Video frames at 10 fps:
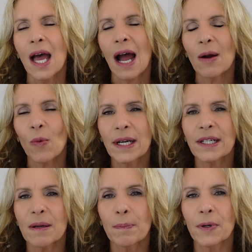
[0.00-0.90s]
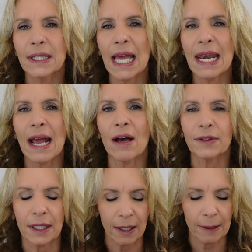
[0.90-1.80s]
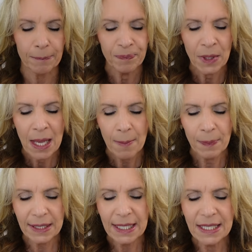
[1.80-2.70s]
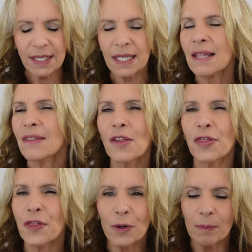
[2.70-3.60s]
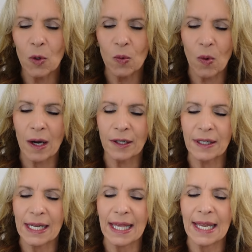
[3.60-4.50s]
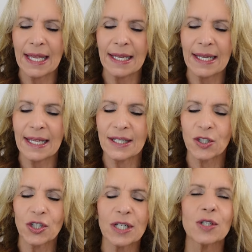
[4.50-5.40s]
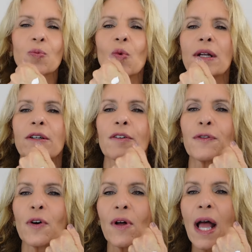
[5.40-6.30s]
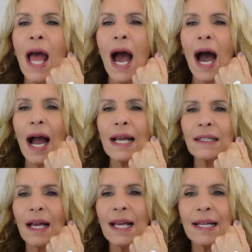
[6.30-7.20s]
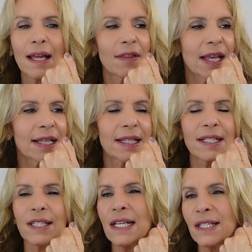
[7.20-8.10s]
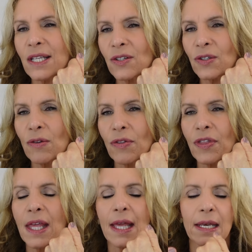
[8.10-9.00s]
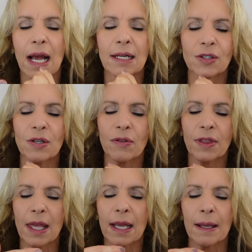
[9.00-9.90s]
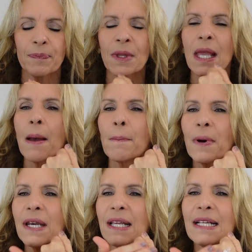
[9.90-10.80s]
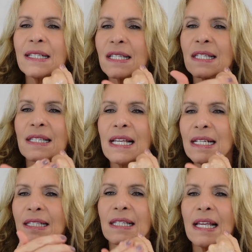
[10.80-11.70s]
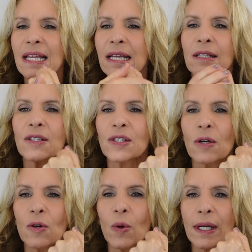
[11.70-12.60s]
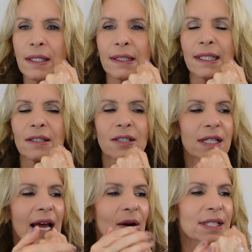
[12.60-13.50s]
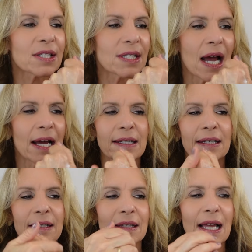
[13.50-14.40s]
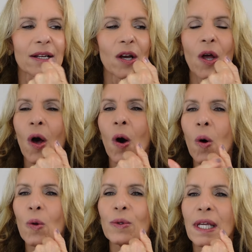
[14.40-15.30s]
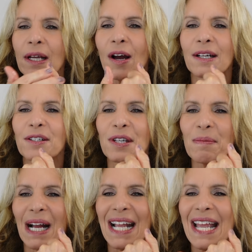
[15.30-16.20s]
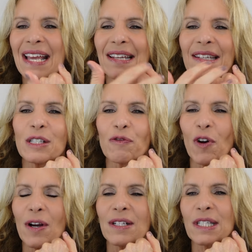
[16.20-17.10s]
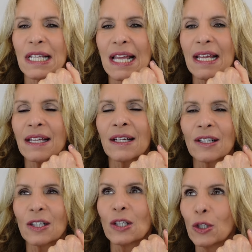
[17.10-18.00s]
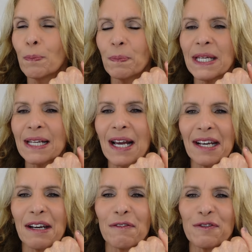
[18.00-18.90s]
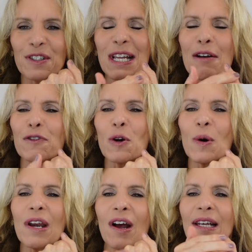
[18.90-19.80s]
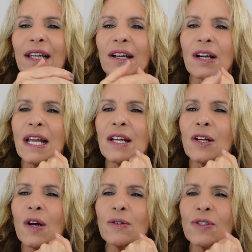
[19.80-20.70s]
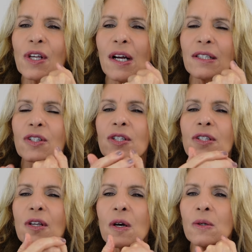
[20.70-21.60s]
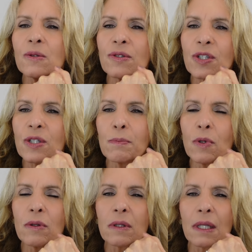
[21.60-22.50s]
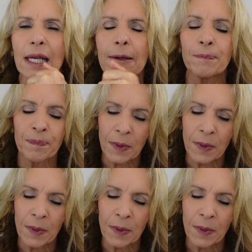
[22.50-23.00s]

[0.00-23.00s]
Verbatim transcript: I wanted to put that out there. But this, the thermal water in it is just wonderful. I like that this isn't too thin, not too thick, but it sinks in so quickly. Look how it's not like holding on to my hand as far as seeing gloopy kind of stuff going on here. It goes on so smoothly.